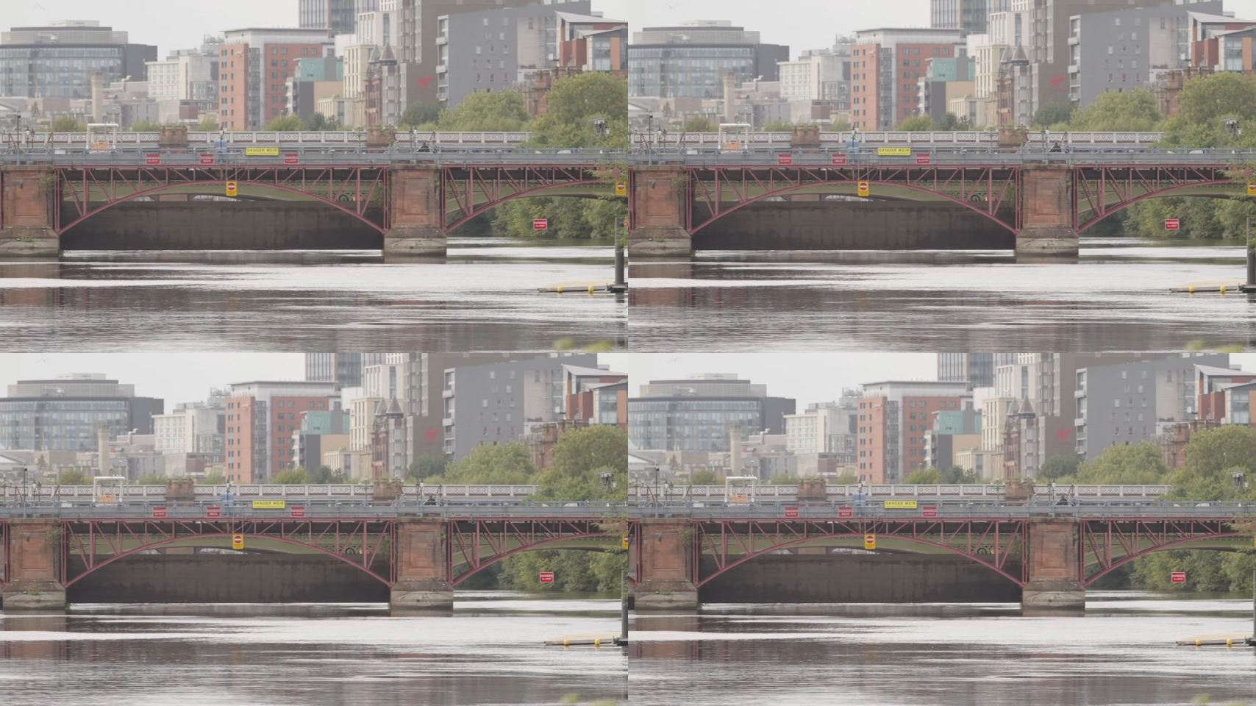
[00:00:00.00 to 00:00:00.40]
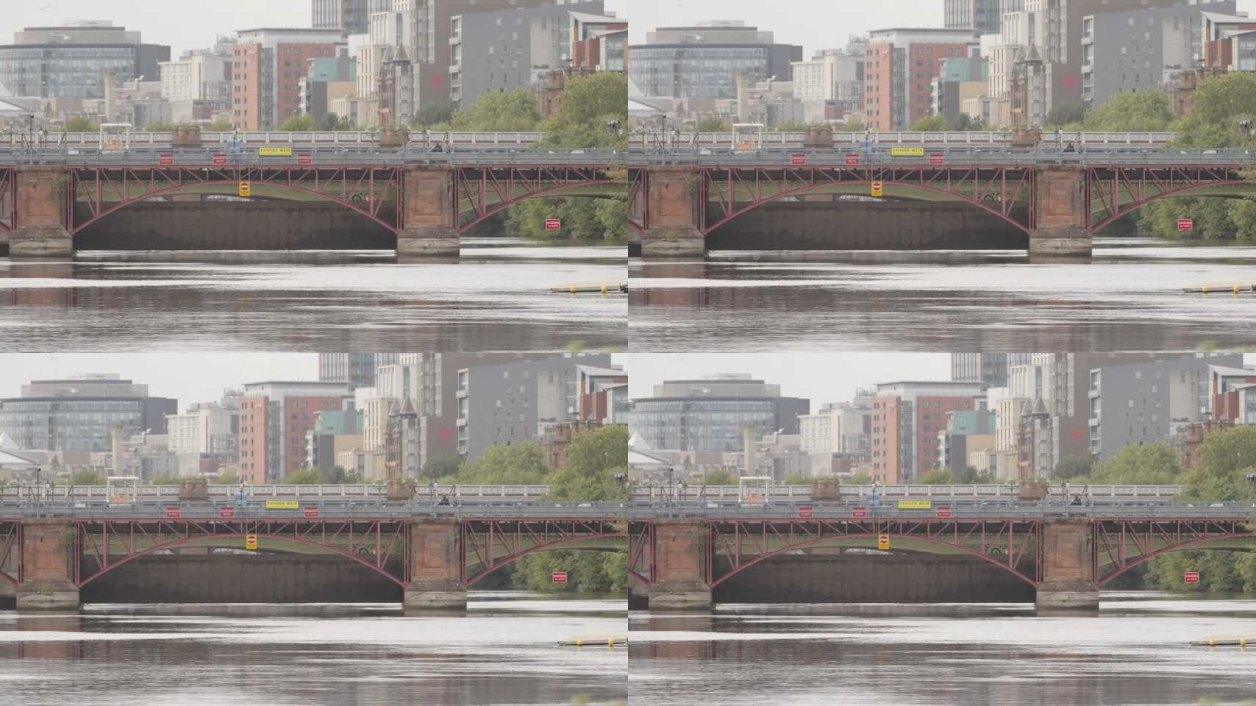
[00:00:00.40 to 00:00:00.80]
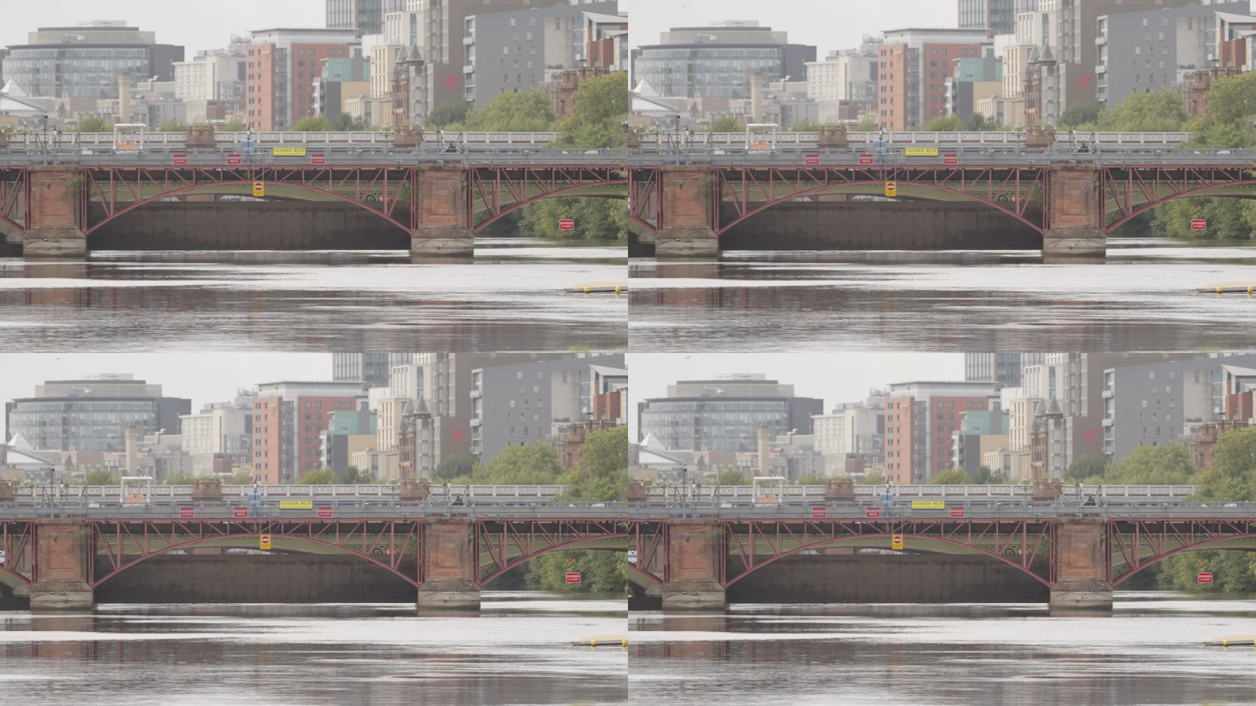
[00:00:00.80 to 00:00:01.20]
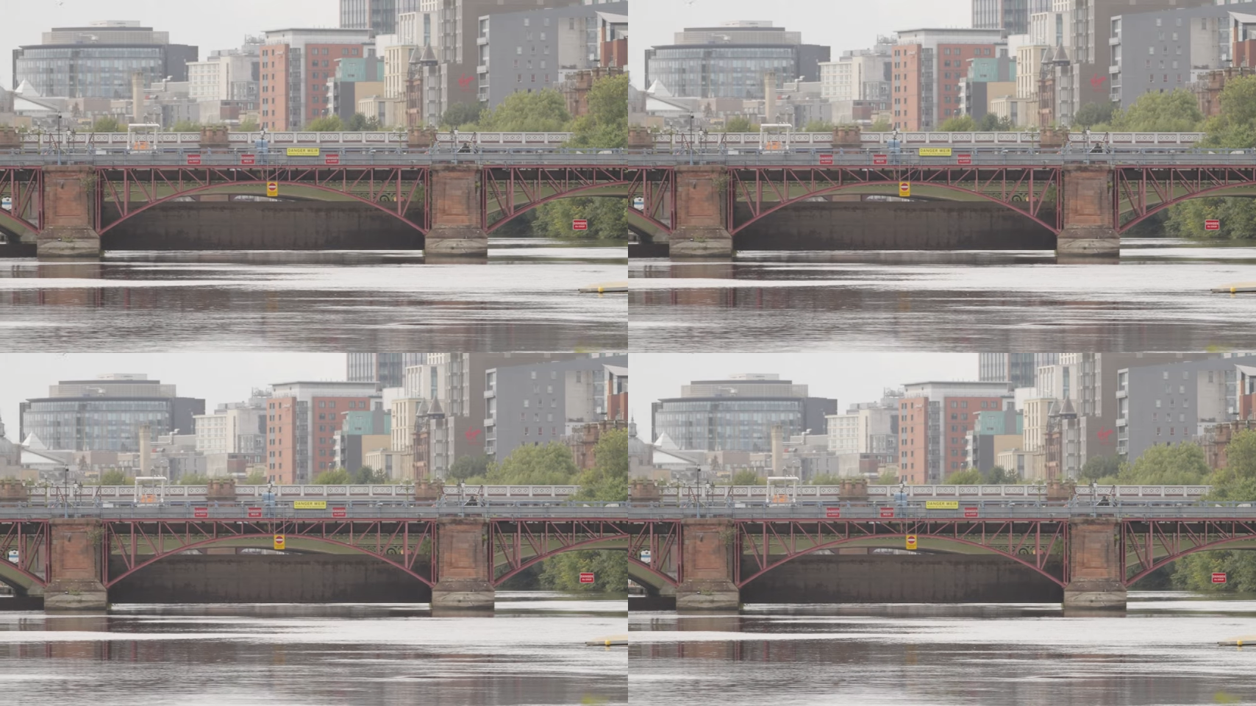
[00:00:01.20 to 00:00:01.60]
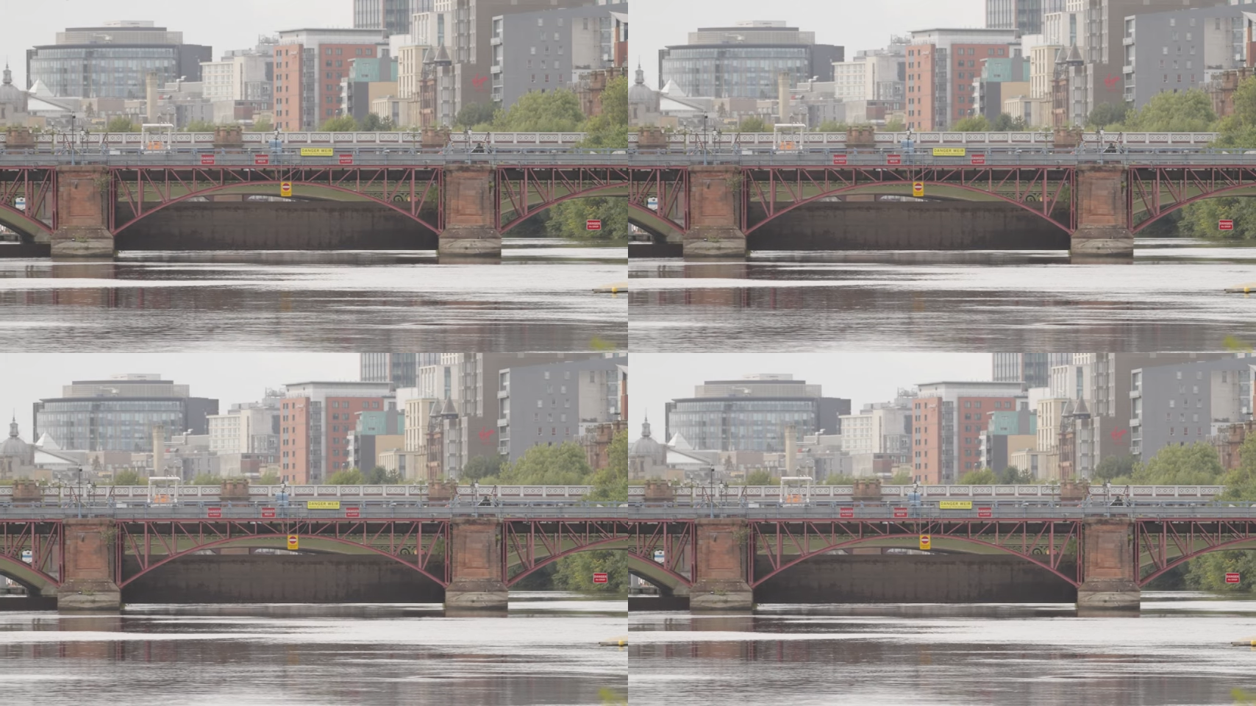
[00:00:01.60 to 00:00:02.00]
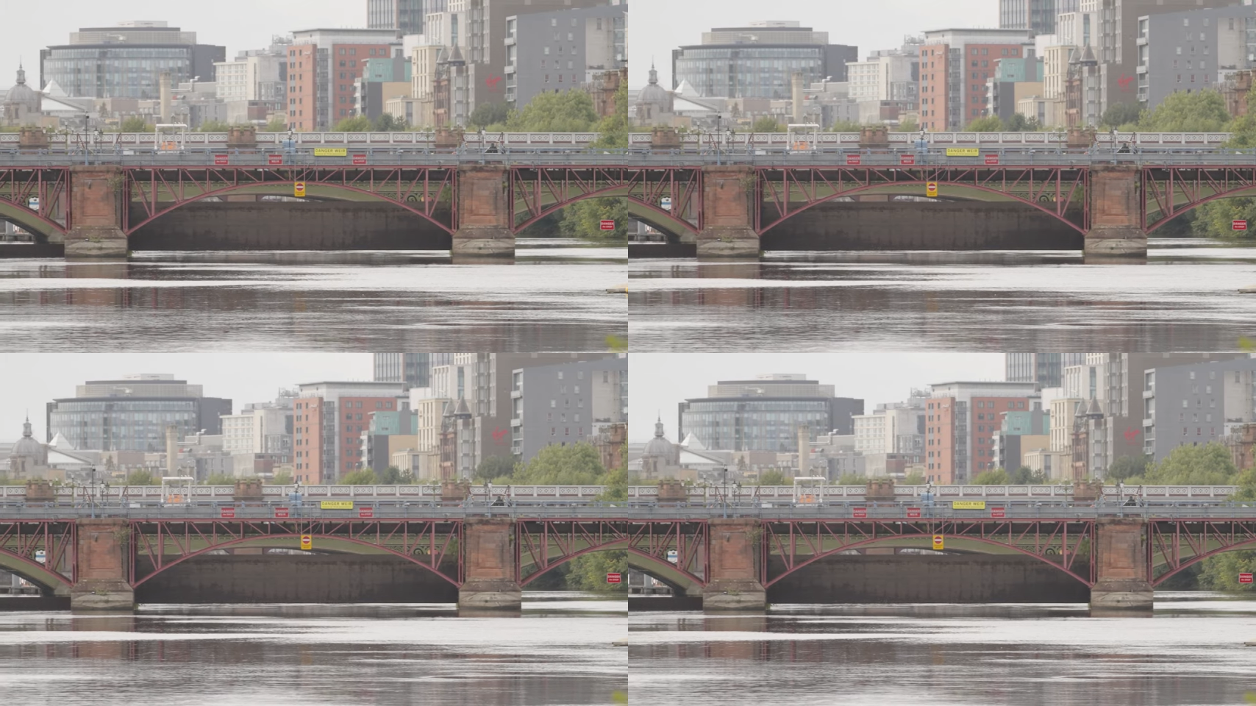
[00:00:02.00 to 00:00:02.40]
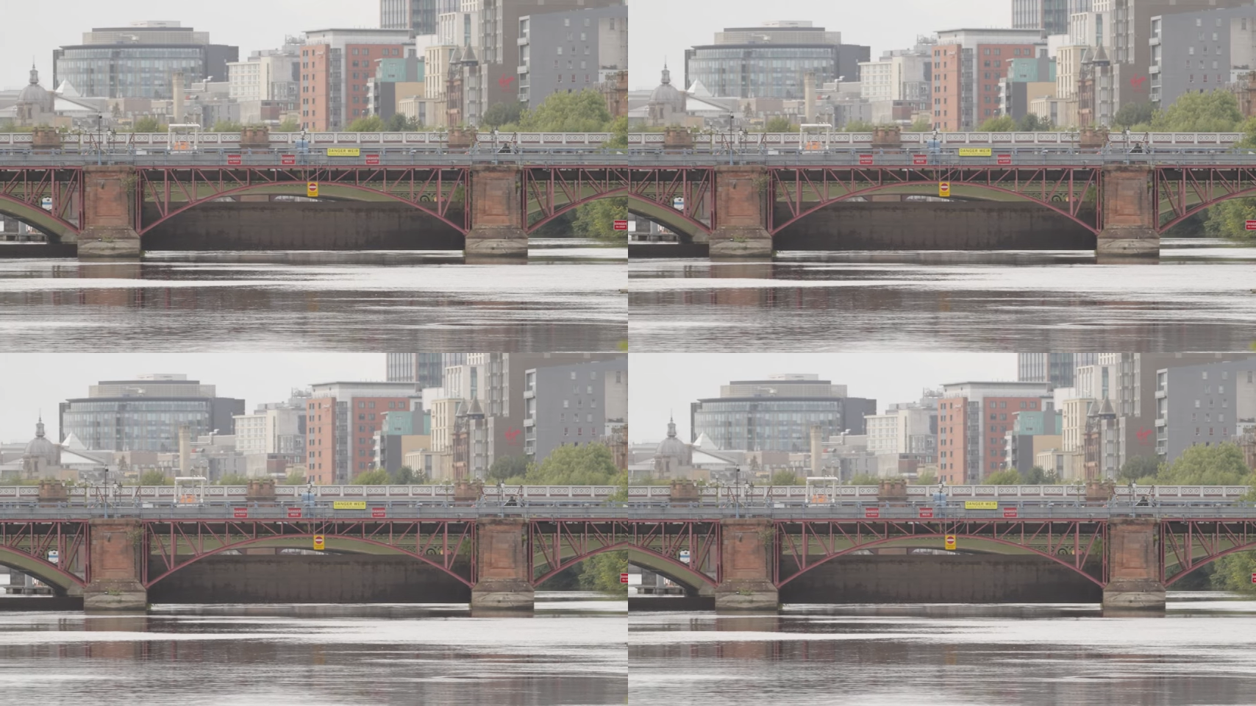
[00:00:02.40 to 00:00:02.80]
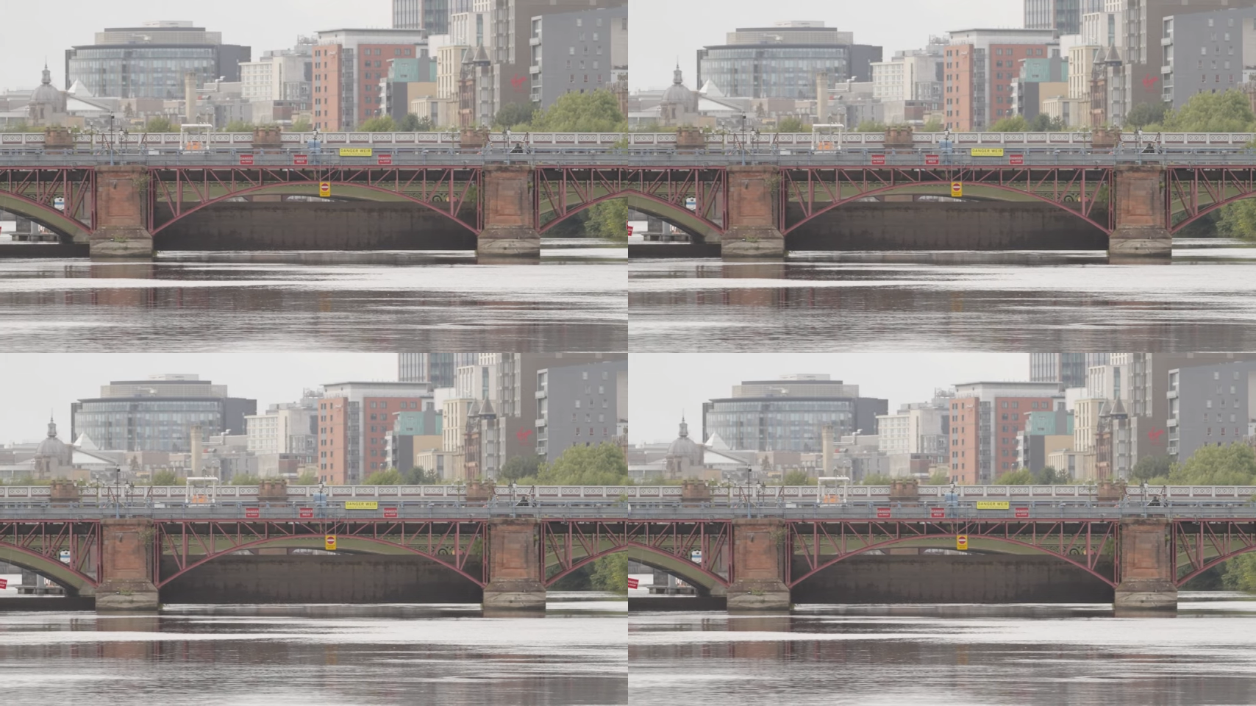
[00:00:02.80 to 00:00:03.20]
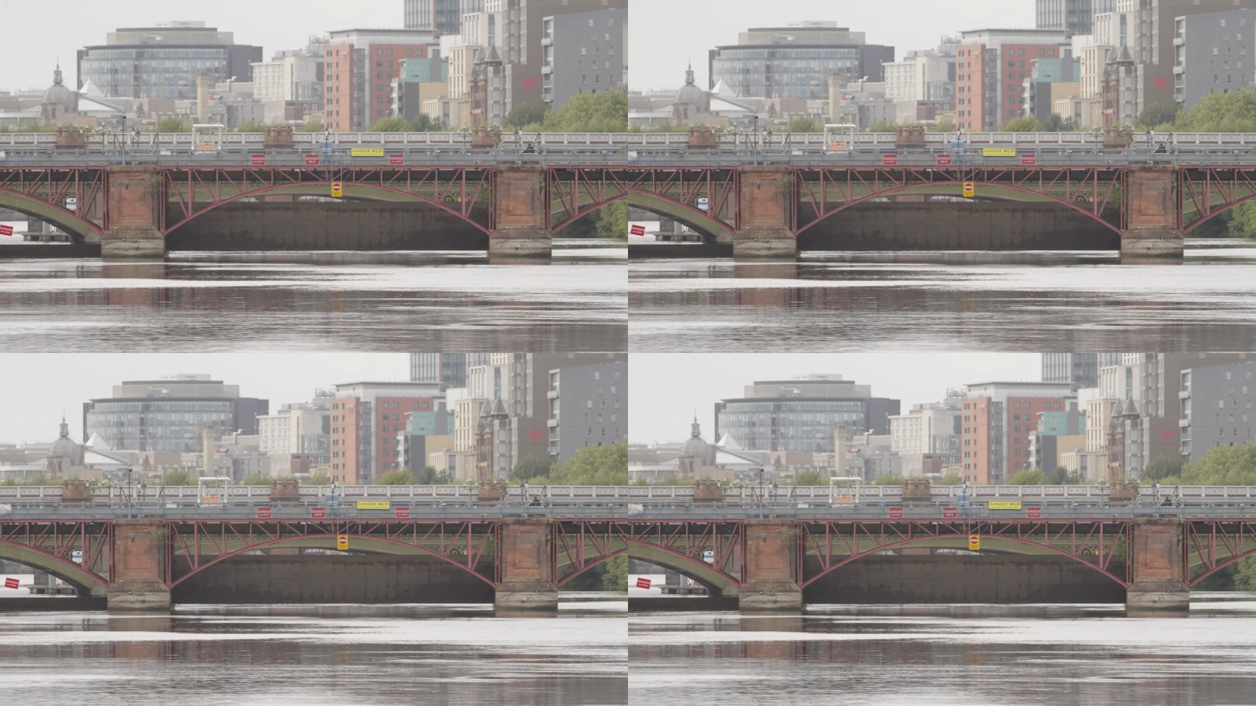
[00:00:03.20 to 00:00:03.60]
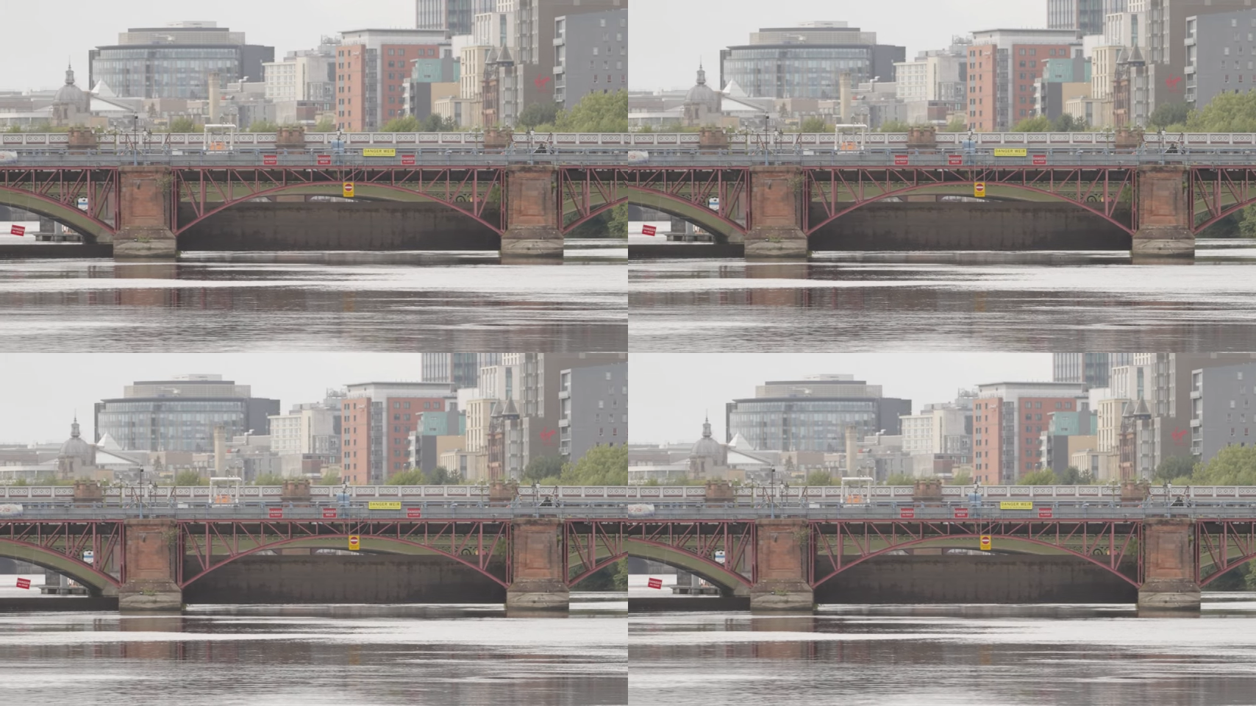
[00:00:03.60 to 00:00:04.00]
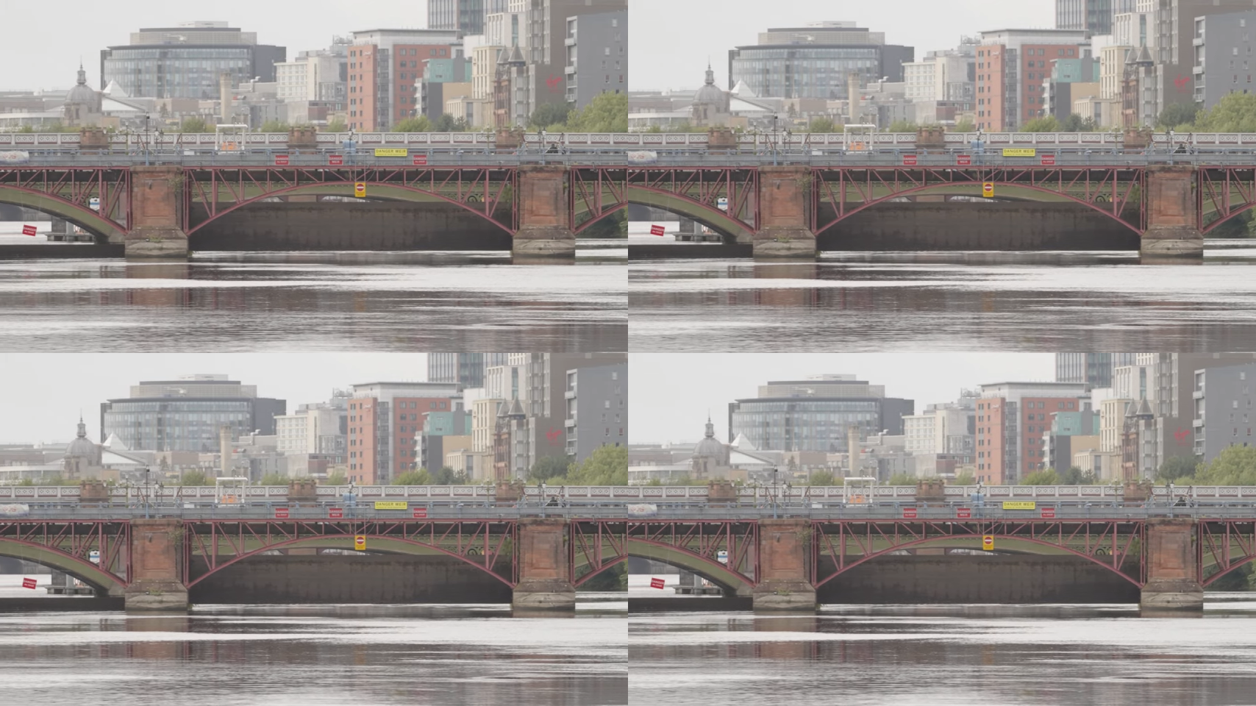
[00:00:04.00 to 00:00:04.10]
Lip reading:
[unreadable: no face in view]